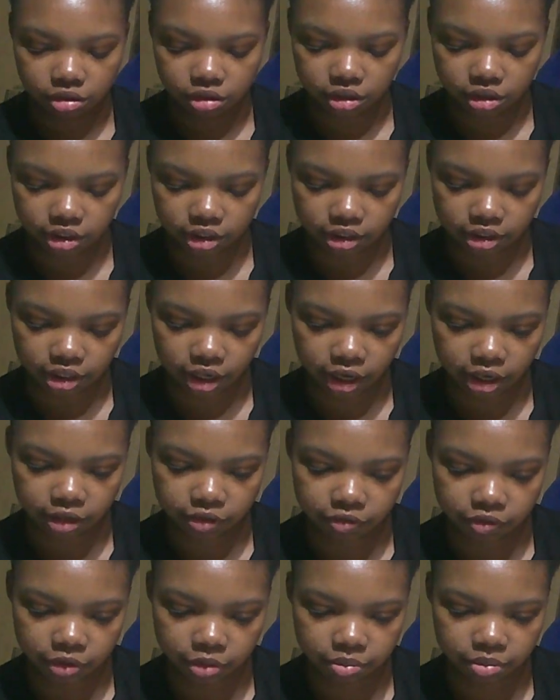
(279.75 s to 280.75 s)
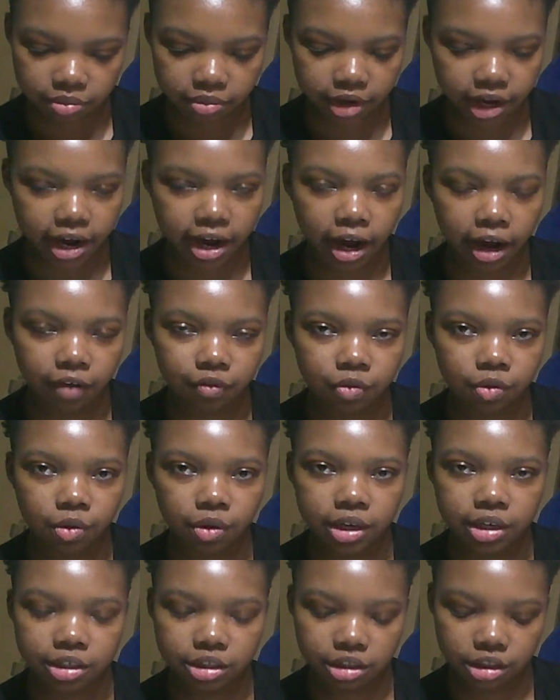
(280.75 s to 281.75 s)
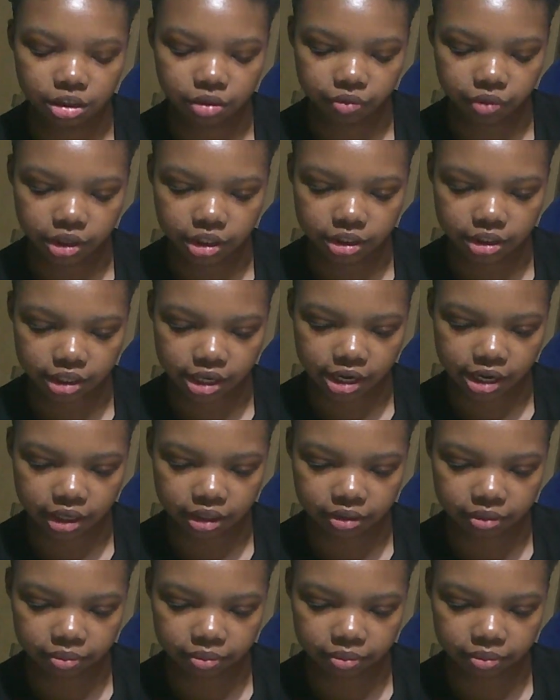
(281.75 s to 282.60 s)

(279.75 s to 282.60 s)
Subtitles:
design of him, but I have no idea where it's at.